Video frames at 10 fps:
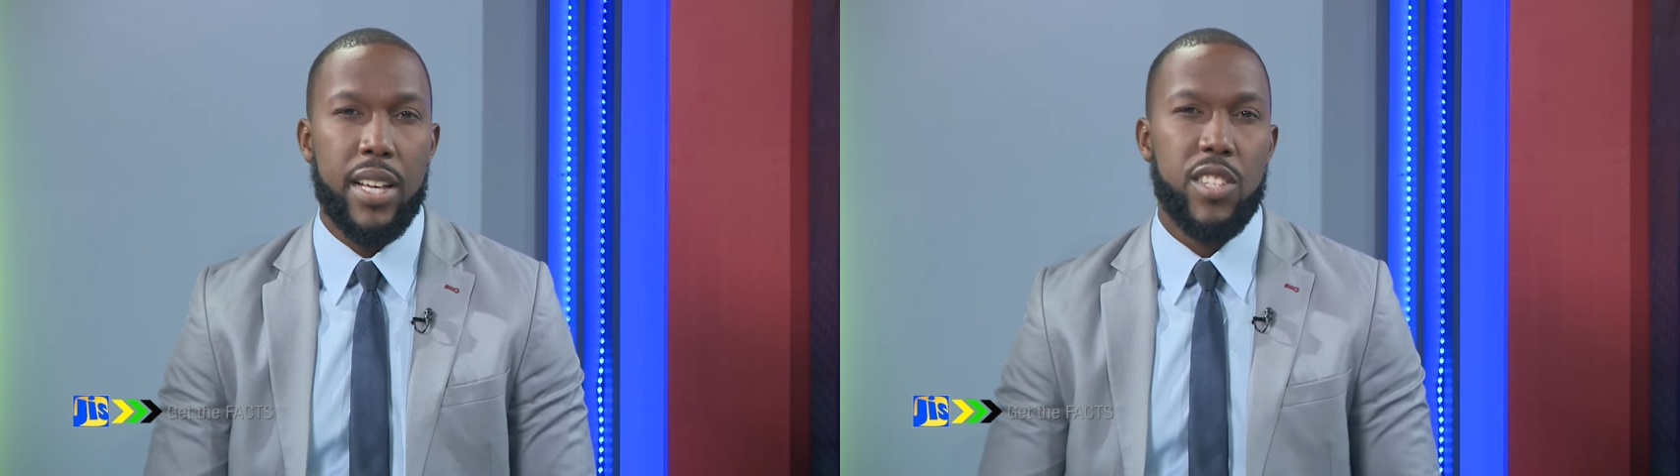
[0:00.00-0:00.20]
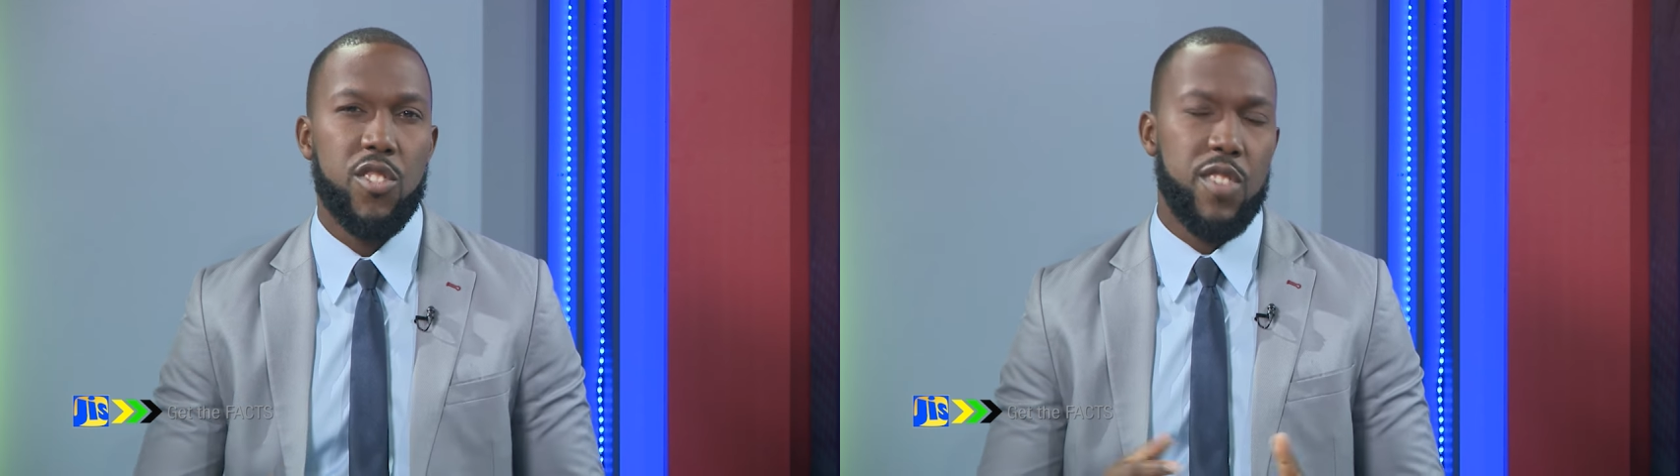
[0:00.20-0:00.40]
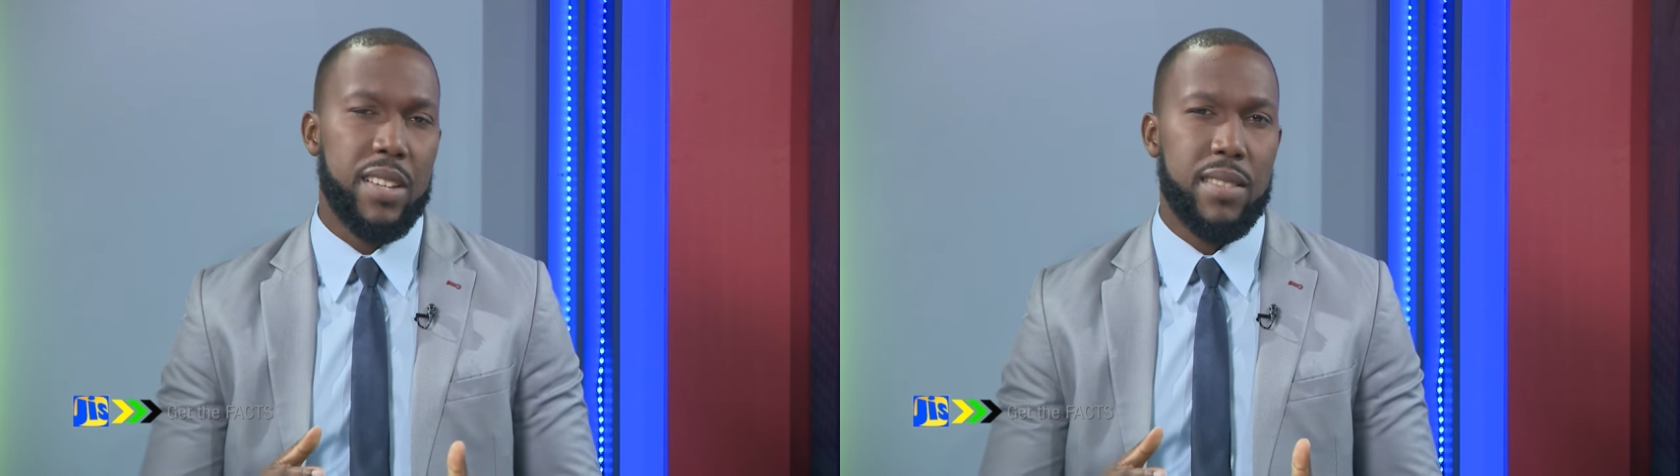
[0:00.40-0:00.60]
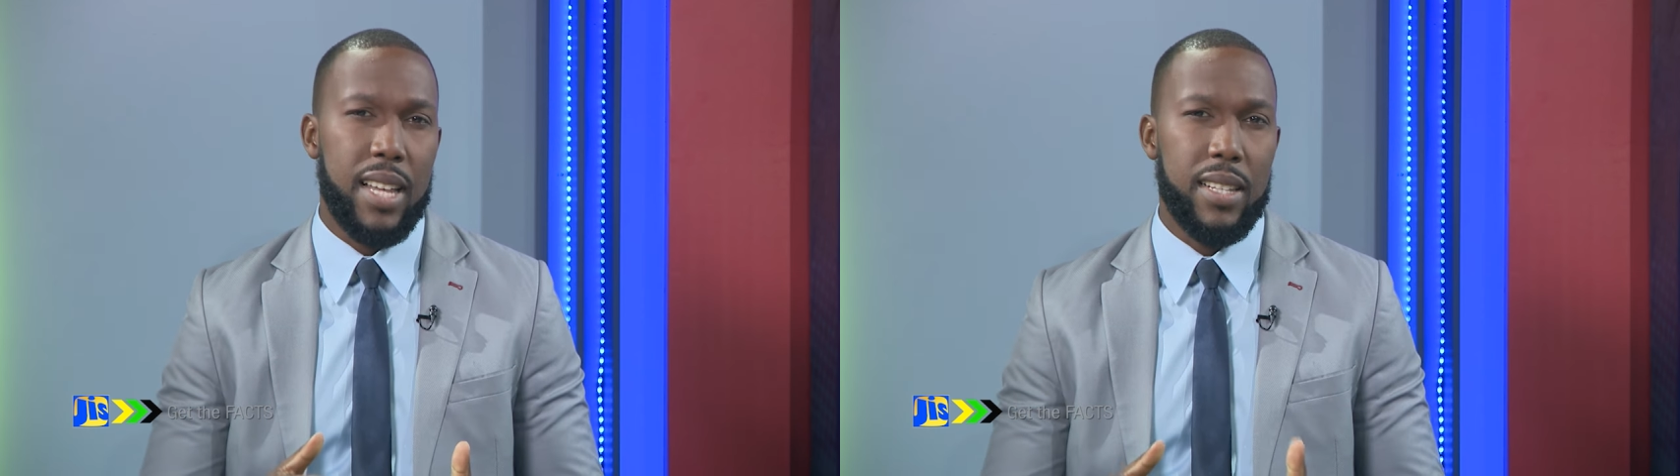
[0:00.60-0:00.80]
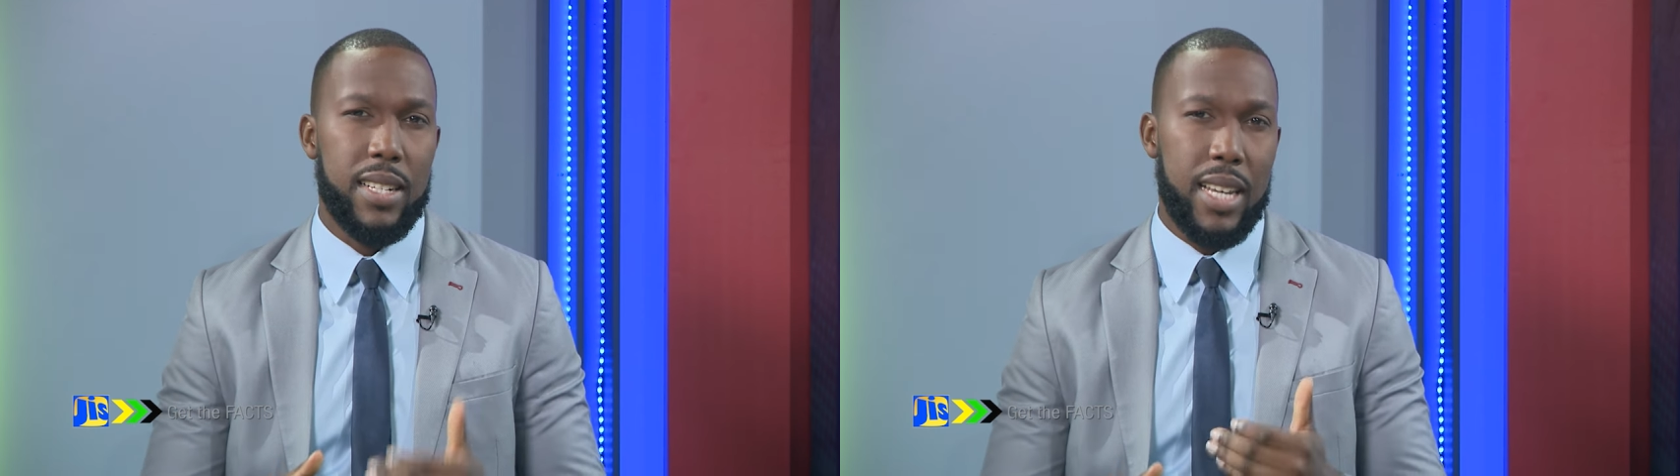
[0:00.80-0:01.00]
stressed
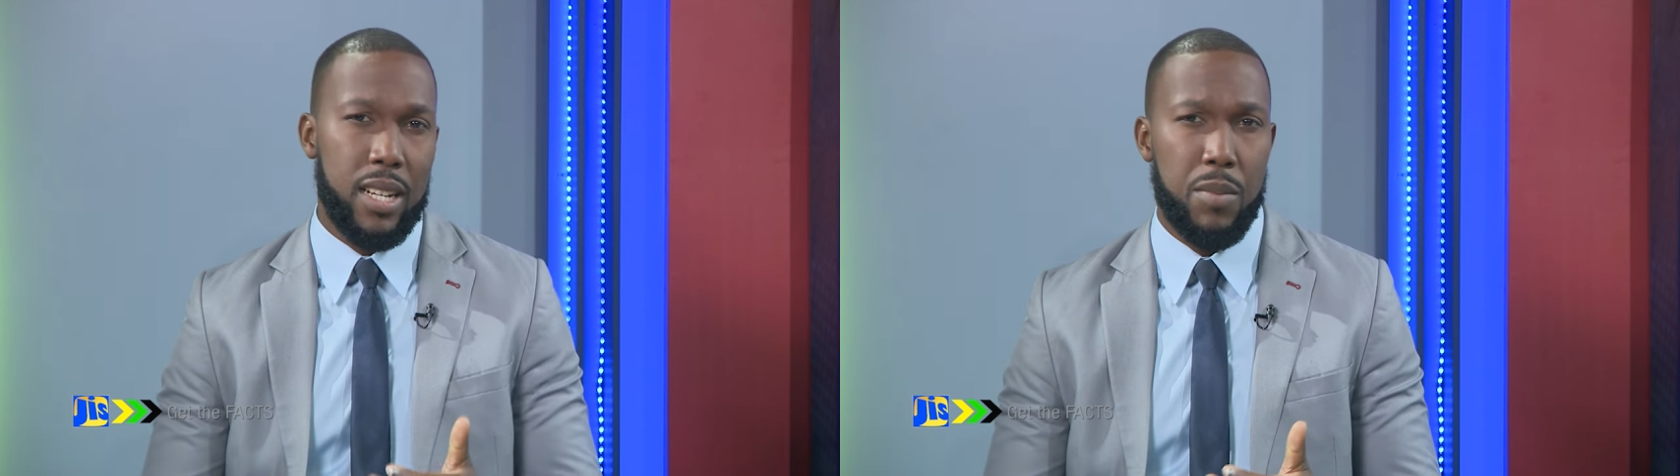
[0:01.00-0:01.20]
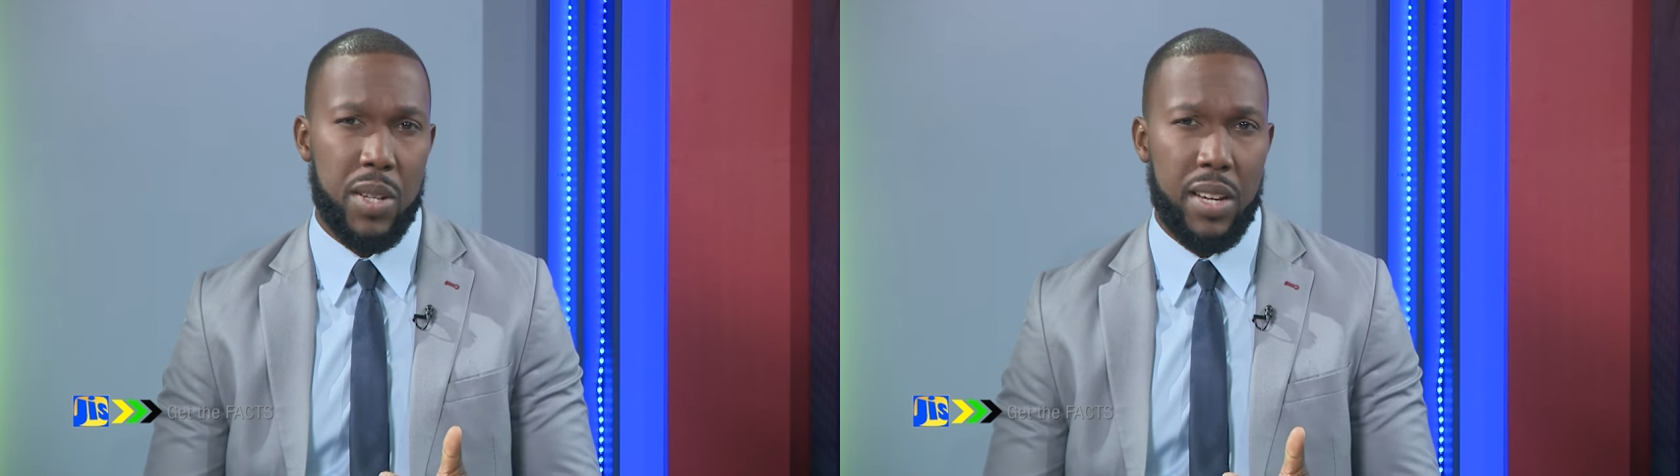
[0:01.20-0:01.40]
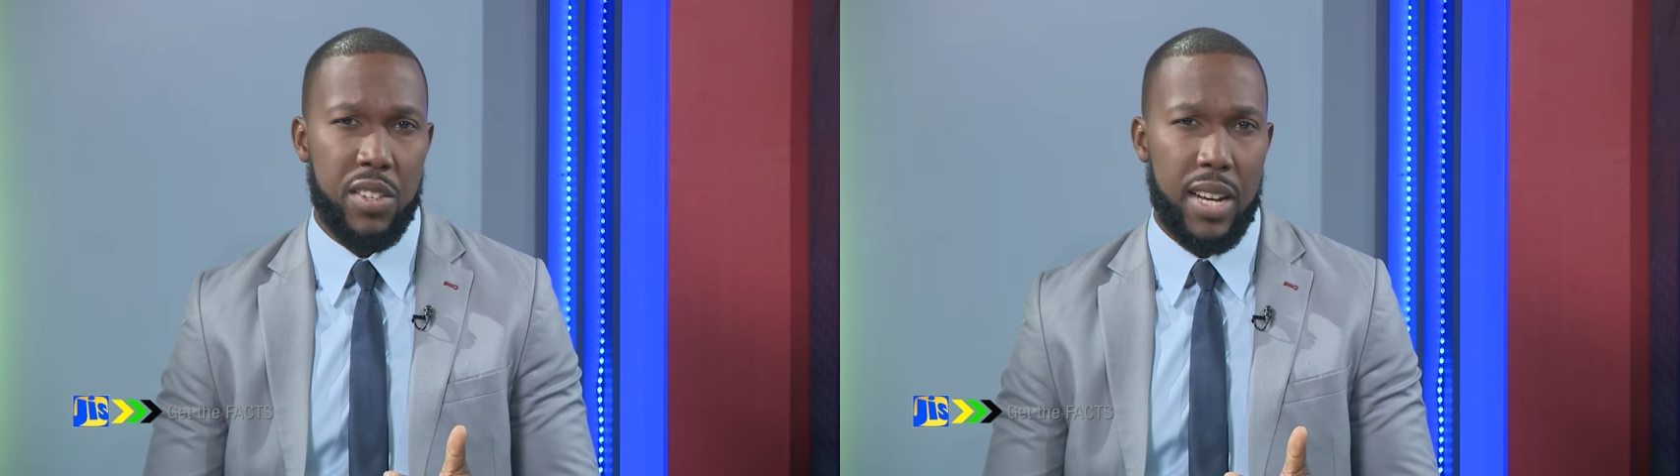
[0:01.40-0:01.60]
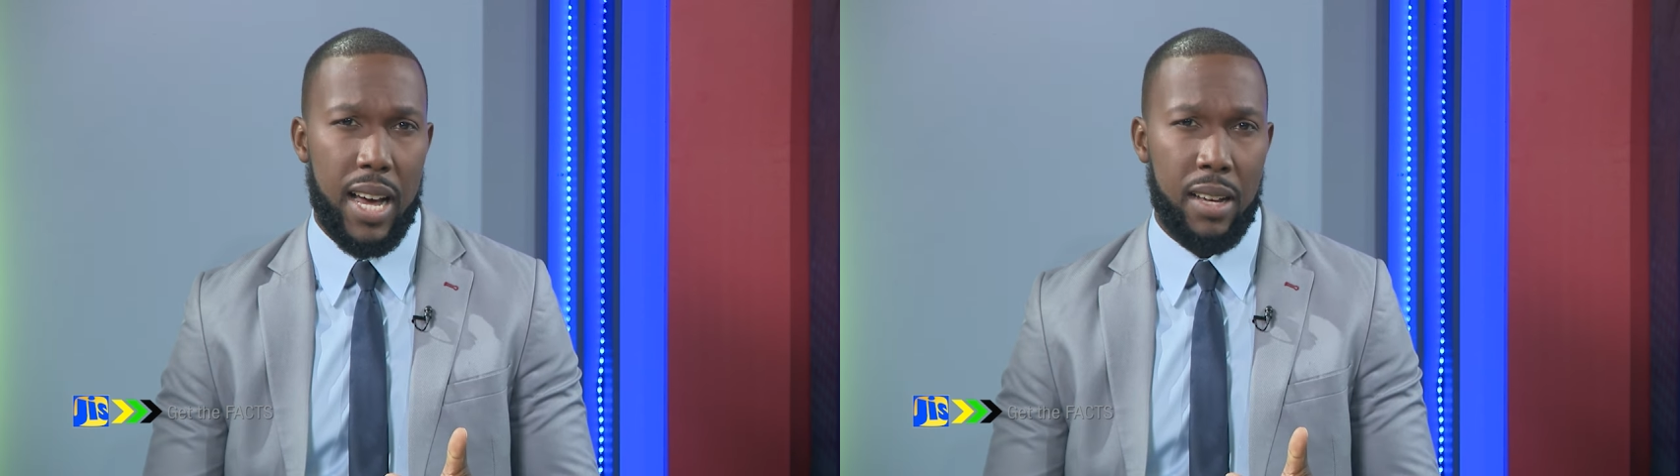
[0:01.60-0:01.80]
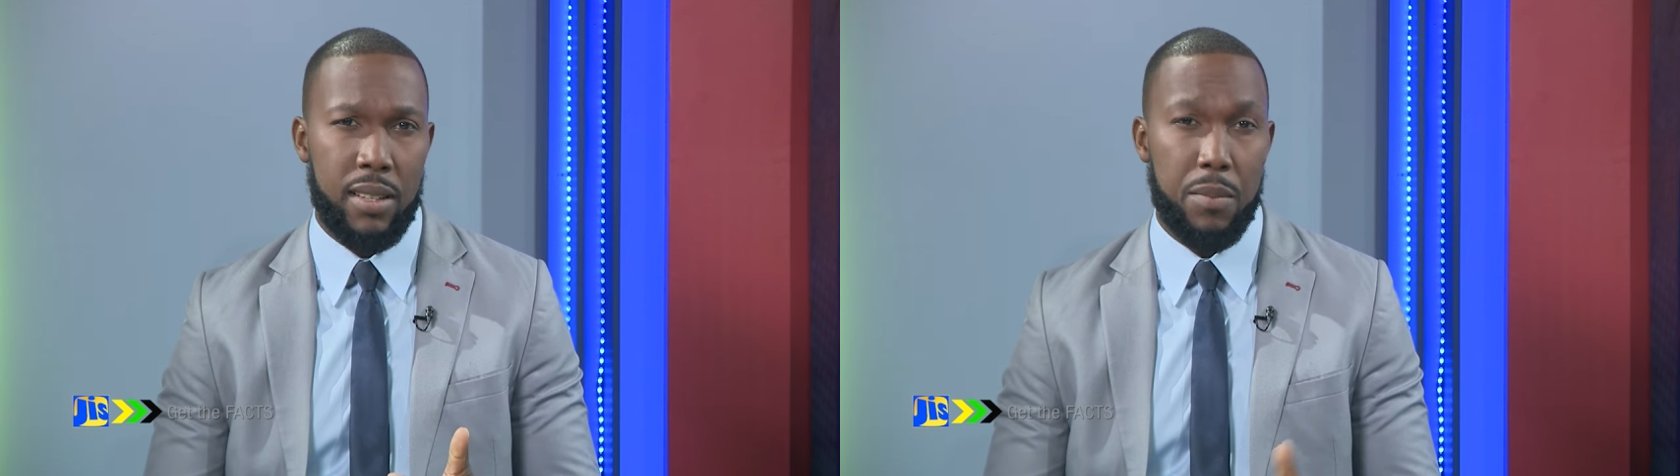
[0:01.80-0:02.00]
that the Data Protection
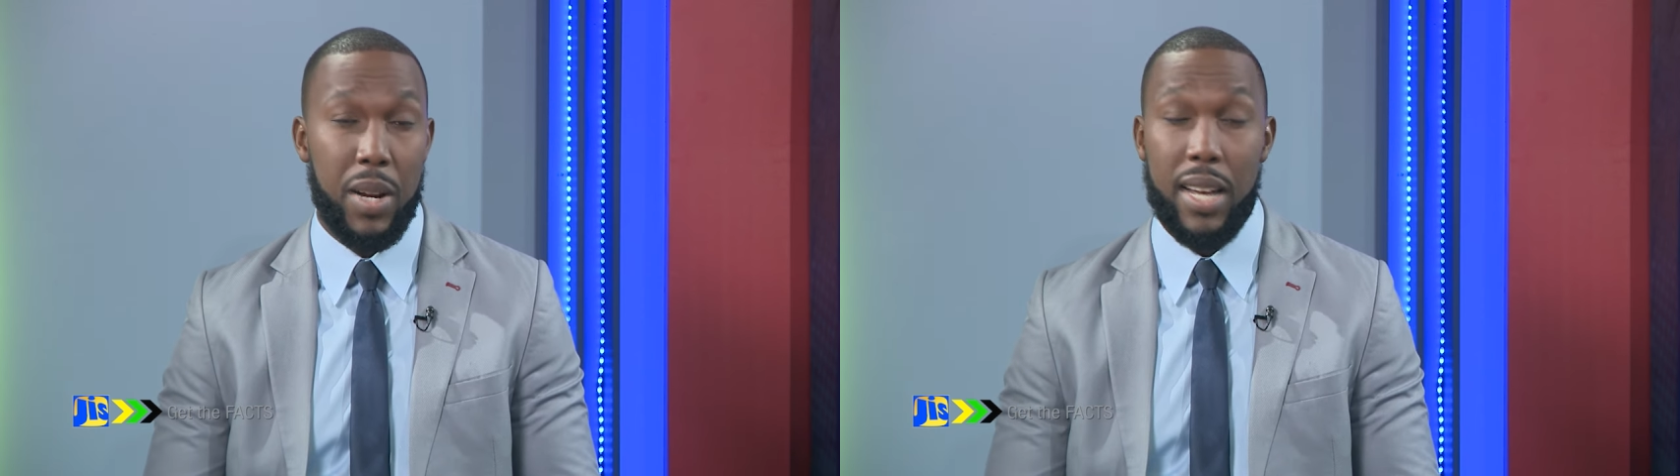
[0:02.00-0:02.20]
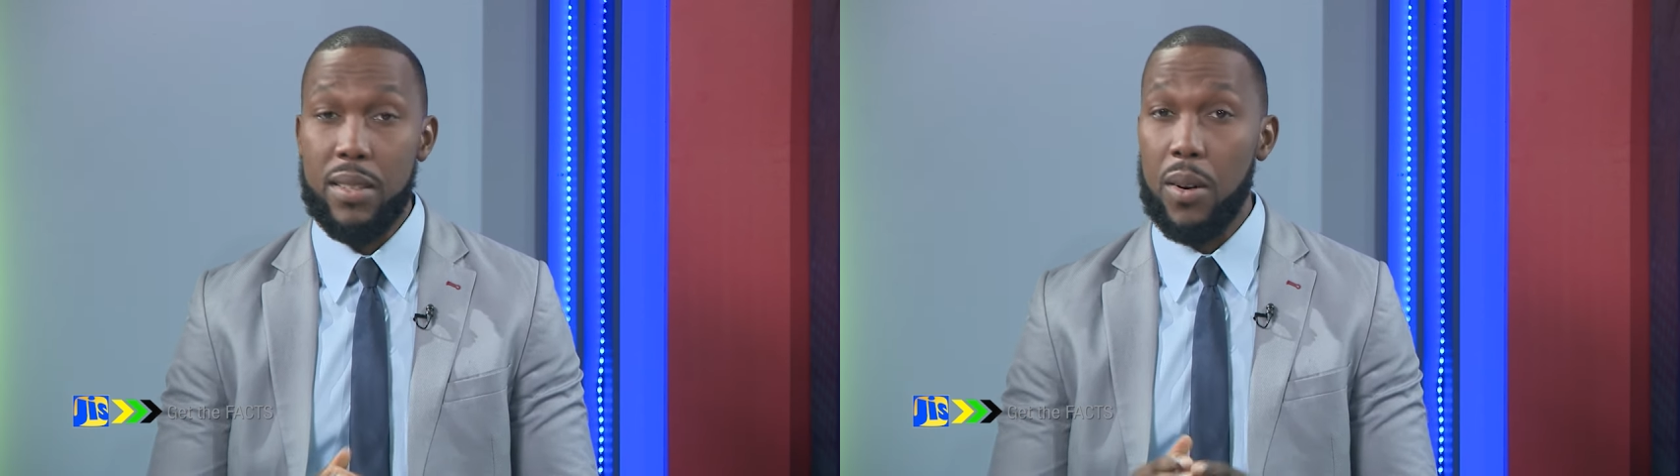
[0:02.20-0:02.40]
Act applied